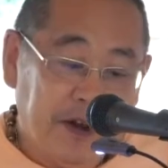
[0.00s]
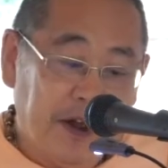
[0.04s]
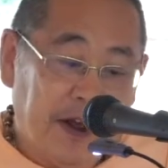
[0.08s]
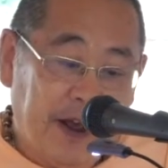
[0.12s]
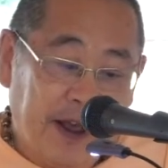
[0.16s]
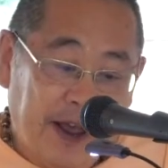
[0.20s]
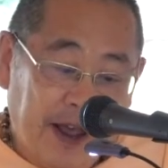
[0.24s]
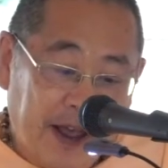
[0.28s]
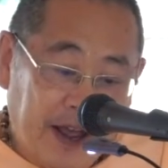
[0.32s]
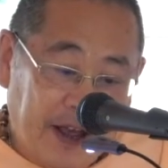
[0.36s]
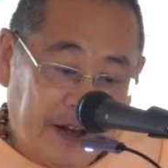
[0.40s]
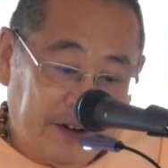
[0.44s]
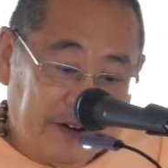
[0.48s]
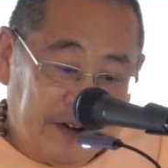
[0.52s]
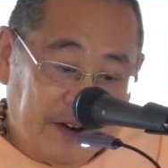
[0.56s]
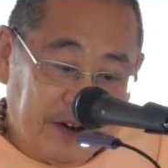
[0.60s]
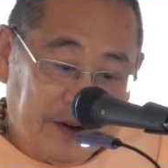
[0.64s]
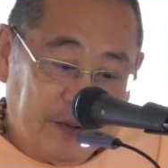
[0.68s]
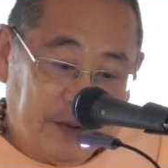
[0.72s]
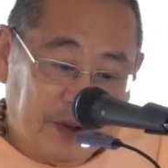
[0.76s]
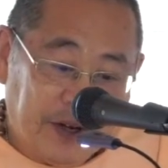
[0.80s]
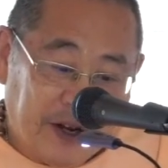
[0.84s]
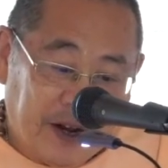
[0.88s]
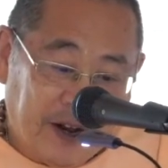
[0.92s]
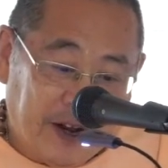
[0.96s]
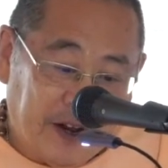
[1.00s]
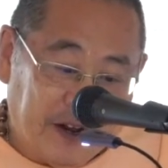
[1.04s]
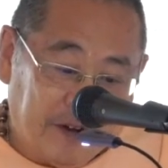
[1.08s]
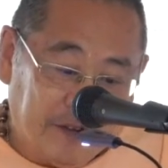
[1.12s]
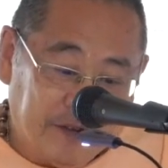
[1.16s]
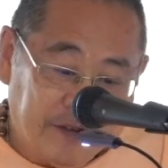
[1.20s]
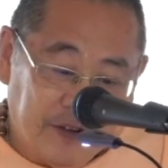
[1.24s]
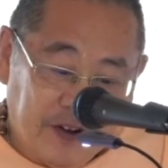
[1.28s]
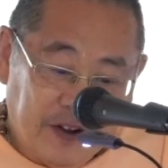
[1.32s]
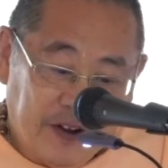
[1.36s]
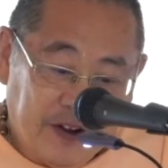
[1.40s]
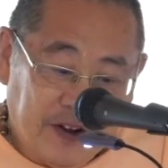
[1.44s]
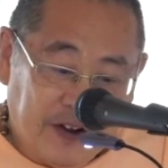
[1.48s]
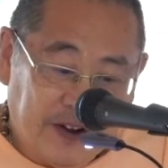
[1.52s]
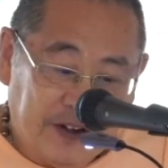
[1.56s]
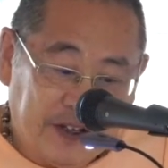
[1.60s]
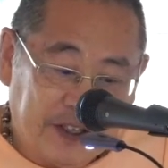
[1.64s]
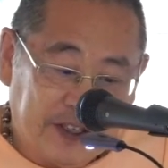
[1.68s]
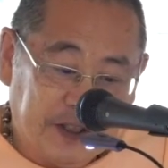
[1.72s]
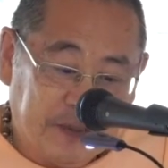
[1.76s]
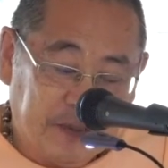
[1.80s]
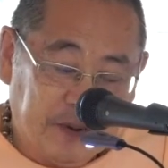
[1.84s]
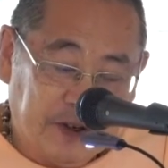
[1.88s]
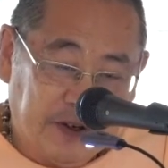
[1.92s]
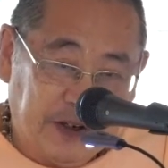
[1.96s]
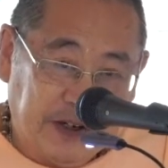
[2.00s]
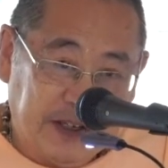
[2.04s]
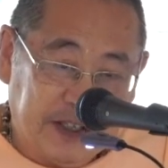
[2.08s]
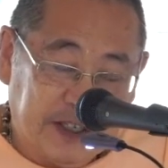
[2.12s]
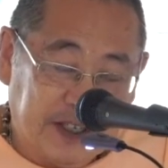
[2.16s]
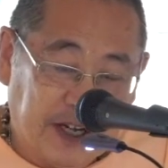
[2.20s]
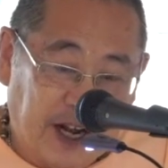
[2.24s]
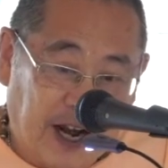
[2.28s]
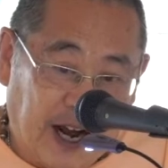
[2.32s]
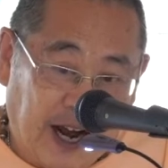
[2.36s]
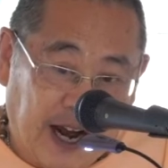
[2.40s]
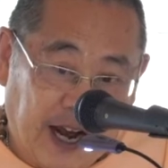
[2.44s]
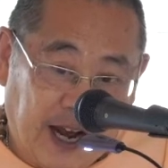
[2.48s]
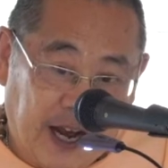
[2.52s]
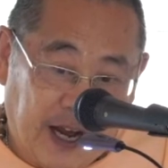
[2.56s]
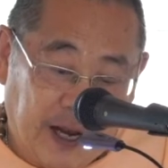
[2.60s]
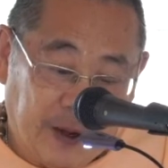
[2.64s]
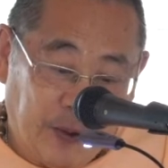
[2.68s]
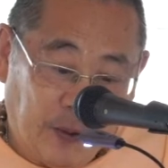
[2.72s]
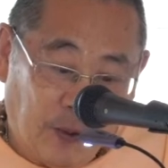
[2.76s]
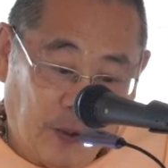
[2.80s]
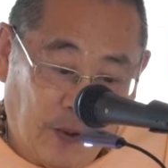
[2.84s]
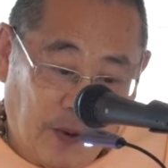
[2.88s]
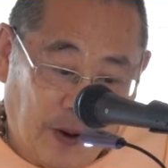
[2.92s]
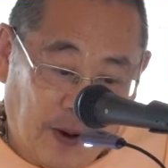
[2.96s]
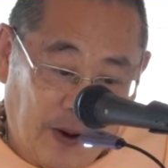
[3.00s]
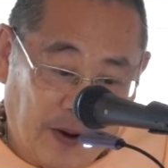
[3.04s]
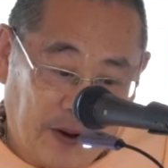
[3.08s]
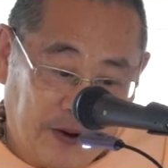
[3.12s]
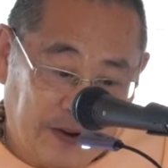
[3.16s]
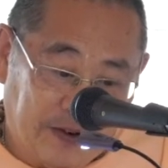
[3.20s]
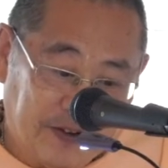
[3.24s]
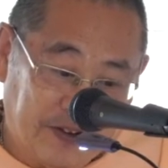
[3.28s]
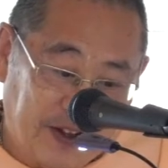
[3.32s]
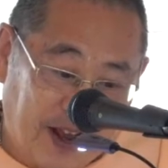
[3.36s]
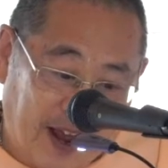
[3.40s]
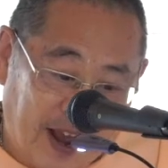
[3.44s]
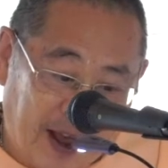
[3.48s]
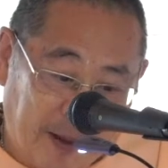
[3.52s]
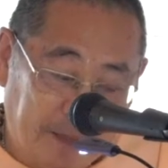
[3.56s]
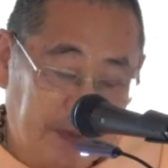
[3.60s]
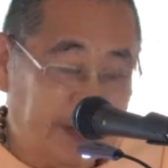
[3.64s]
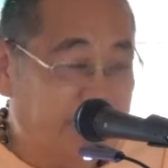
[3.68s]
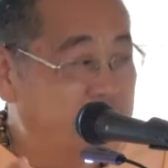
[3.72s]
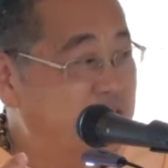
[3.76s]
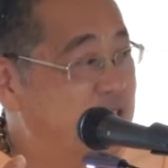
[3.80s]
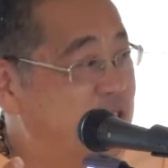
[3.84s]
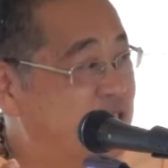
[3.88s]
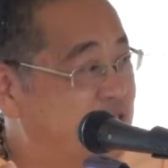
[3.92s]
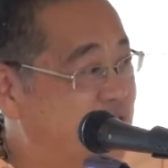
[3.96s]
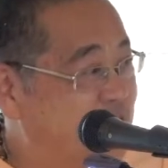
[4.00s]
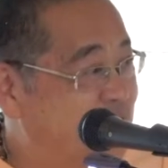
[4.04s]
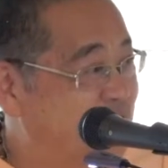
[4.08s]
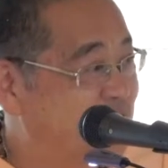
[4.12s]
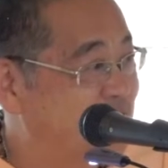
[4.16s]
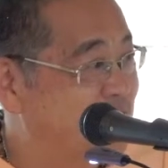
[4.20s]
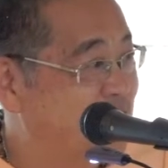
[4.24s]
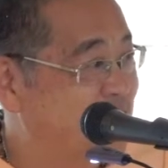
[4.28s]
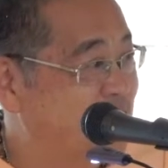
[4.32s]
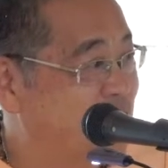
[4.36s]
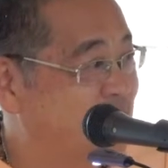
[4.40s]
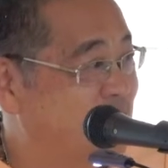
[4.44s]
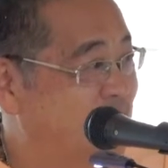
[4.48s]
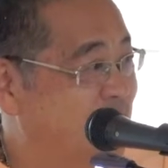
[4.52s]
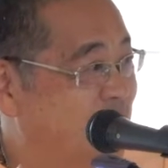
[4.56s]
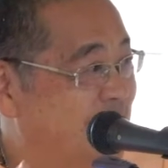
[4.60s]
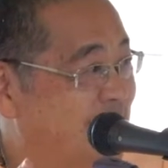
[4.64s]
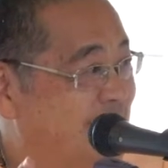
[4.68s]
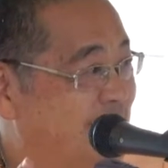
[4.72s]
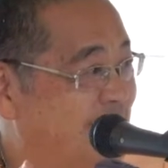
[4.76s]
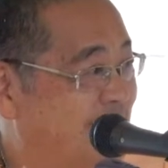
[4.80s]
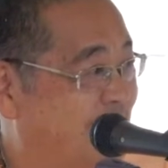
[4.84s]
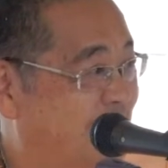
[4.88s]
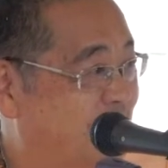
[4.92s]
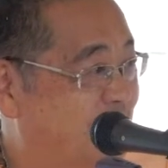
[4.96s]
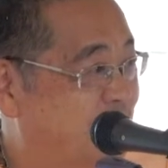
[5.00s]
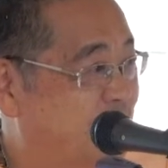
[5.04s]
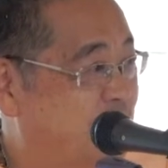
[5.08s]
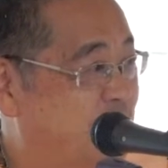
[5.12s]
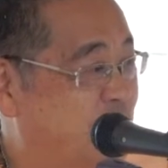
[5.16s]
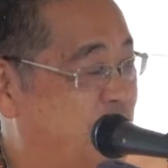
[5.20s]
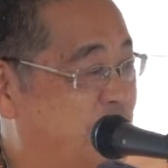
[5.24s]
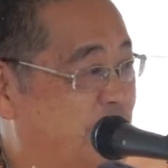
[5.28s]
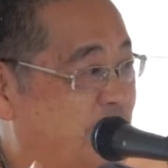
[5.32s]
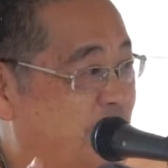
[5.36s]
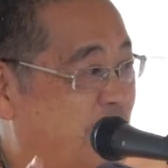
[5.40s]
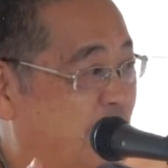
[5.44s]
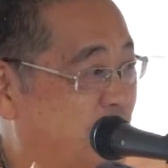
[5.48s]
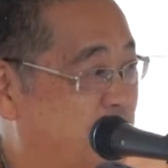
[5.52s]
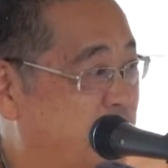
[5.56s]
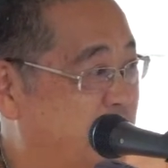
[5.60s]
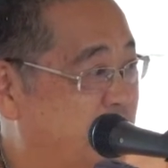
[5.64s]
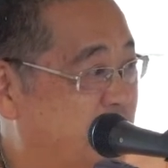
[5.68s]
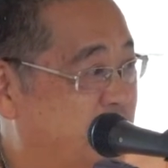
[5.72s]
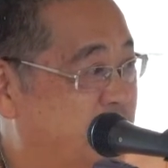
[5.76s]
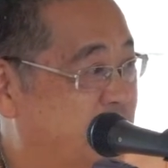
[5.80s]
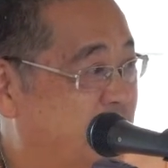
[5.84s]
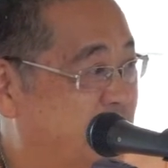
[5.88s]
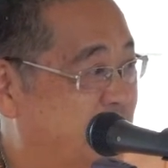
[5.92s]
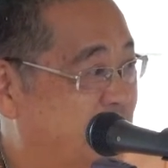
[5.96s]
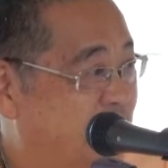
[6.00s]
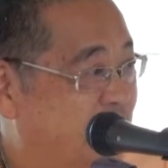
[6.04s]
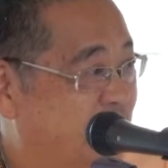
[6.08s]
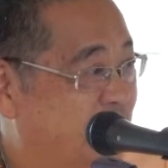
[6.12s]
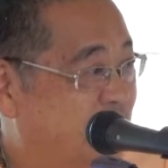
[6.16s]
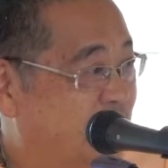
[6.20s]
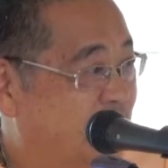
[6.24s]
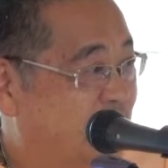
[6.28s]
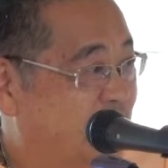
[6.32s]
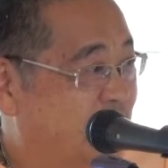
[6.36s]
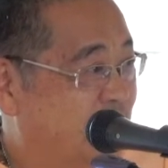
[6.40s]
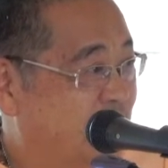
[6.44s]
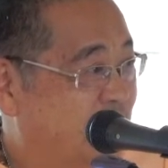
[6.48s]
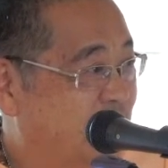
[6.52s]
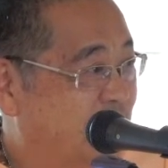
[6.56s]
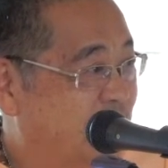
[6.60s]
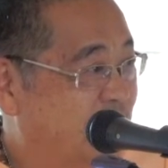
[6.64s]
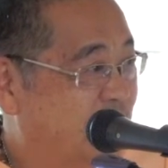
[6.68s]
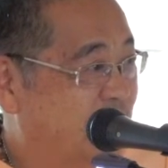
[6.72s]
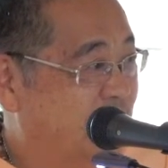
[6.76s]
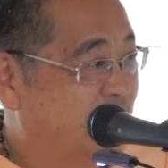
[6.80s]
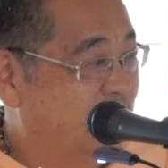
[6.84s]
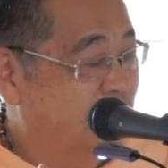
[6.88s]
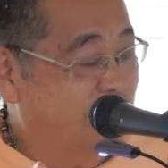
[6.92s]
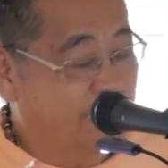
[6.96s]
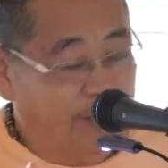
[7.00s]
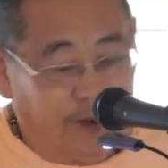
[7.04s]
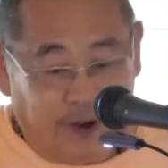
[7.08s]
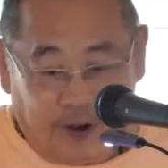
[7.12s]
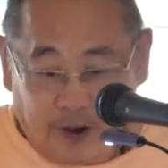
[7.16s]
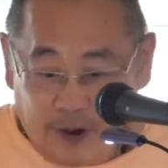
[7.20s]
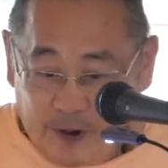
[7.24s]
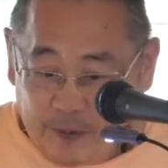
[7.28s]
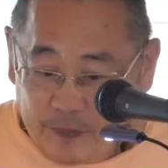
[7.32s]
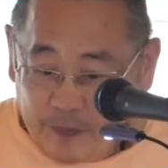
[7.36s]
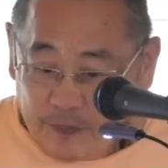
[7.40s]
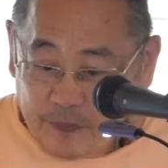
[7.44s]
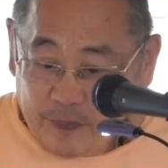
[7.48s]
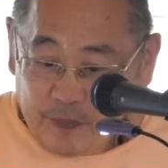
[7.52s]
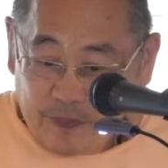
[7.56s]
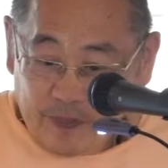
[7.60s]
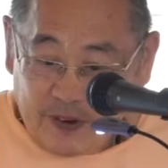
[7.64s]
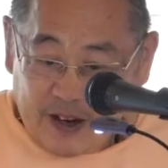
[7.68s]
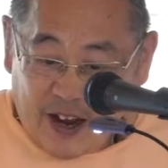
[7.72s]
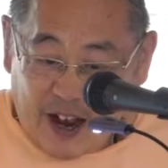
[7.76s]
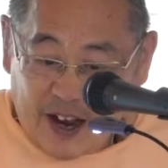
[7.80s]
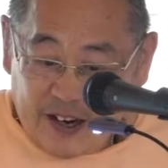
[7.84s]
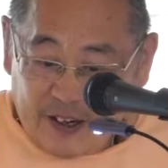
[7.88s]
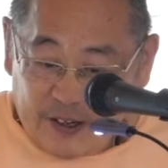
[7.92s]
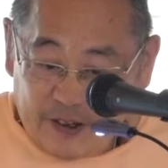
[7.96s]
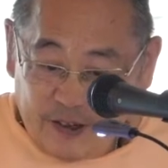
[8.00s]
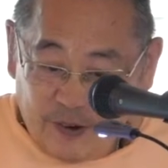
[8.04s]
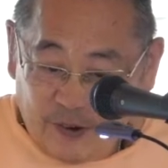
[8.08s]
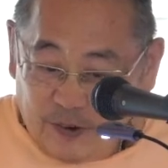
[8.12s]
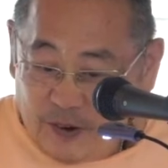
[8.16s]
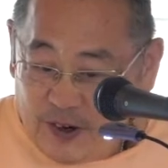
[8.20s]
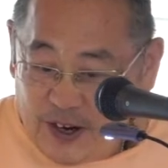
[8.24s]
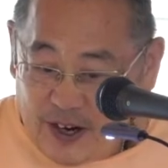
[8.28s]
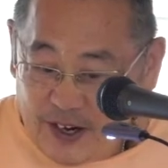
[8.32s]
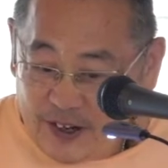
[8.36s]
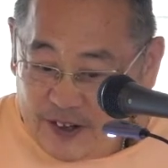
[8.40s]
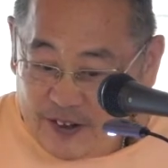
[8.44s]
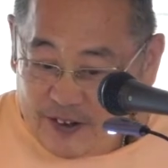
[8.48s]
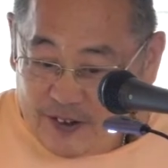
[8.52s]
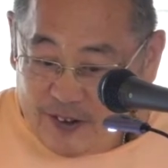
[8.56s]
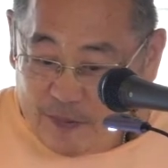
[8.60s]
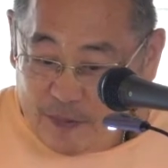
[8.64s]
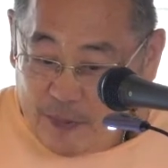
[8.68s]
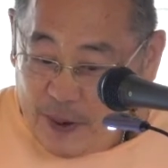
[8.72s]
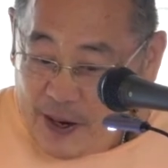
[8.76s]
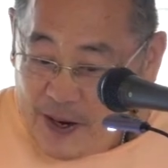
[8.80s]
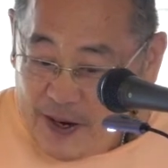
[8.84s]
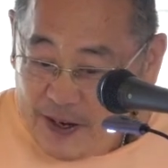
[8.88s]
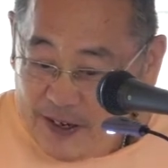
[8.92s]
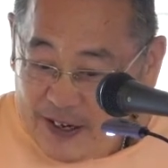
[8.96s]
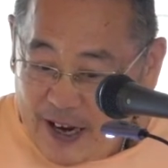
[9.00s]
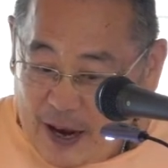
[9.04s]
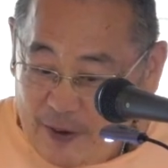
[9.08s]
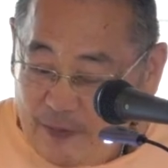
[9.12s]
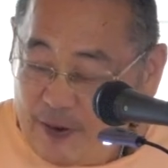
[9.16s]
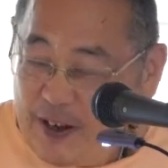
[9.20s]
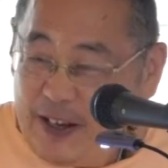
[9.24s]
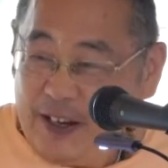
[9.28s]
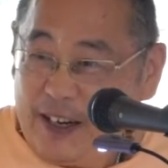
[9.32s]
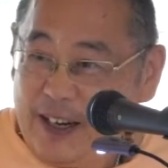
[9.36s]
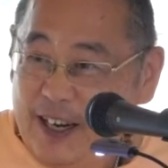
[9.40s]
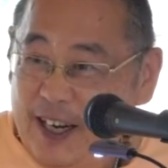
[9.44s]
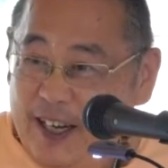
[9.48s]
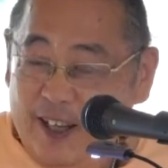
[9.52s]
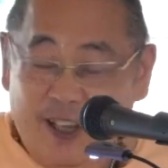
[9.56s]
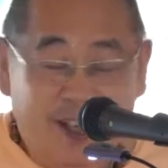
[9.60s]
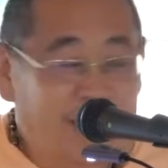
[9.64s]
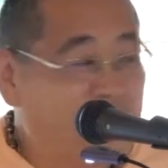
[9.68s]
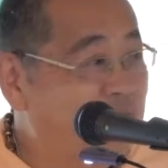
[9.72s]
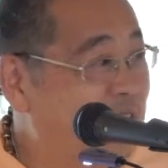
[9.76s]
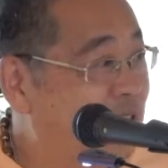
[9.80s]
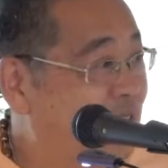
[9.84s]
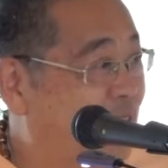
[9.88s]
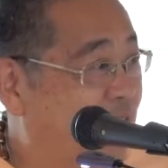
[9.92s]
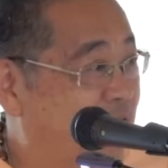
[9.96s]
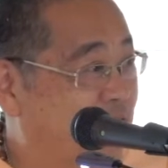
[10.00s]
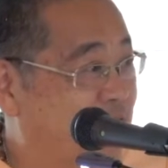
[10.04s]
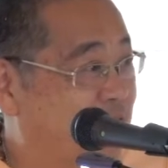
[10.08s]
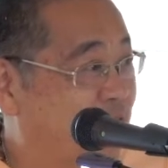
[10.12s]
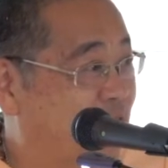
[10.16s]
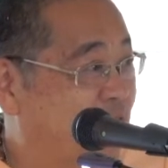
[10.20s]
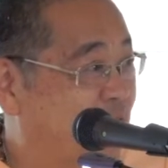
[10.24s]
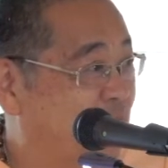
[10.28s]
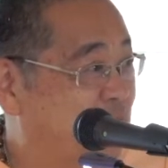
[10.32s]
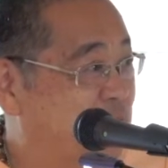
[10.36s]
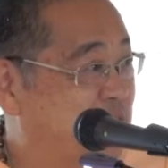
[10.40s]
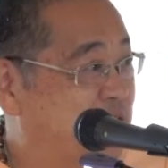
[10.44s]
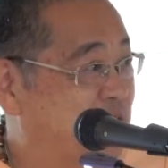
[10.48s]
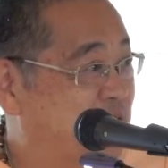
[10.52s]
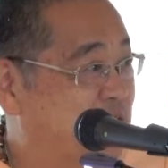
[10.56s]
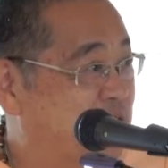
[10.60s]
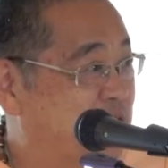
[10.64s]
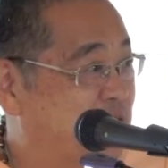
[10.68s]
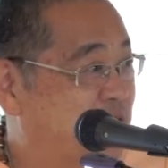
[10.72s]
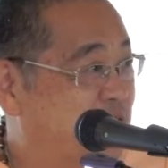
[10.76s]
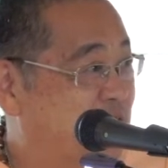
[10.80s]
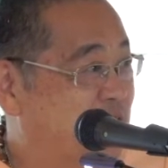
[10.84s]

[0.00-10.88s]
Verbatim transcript: And we have an experience I want the happiness out of certain objects, or I don't like the pain I'm getting out of the other objects.